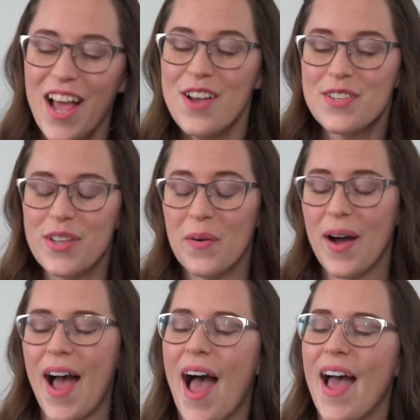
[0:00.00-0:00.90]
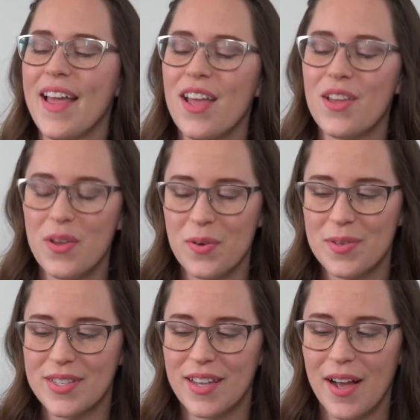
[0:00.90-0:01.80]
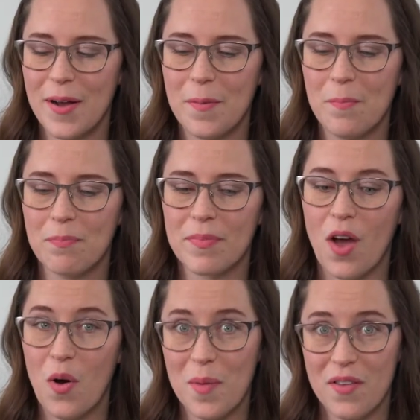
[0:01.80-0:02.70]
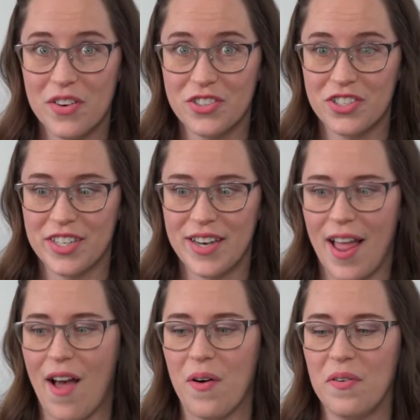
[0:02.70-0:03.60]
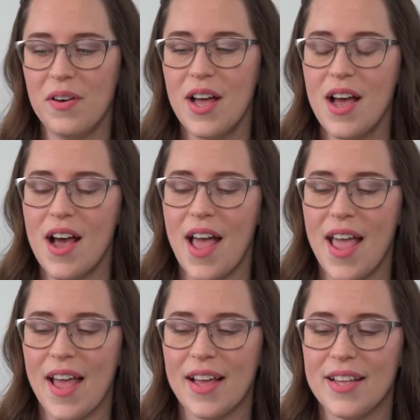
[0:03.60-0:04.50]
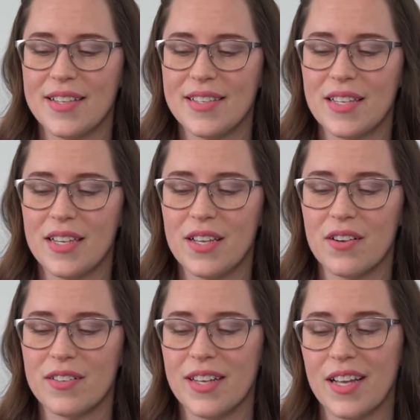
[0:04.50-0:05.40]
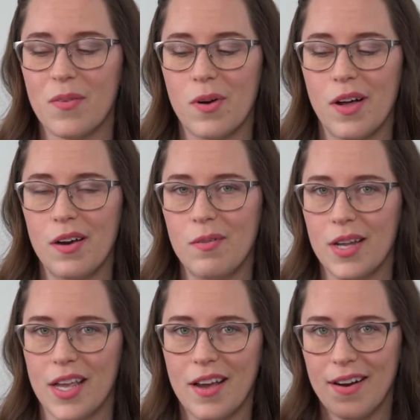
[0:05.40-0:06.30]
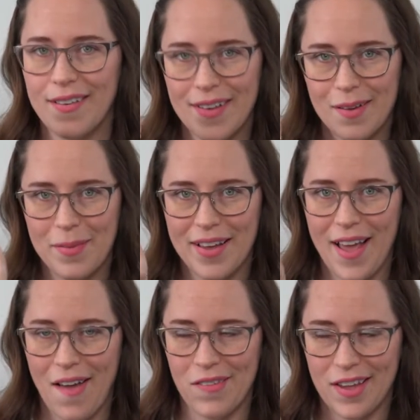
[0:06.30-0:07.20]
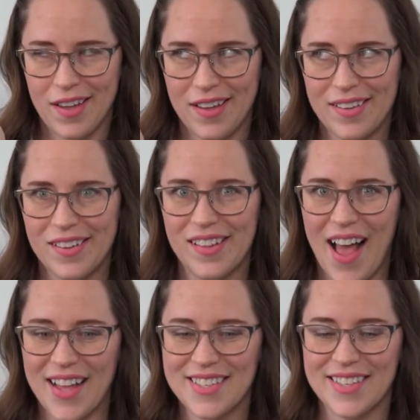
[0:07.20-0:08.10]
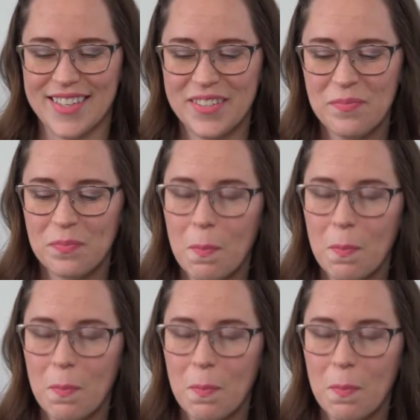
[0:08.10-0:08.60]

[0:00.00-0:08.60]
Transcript: So I use a homemade version now, and you're like, well, I don't want to carry around a big heavy glass thing.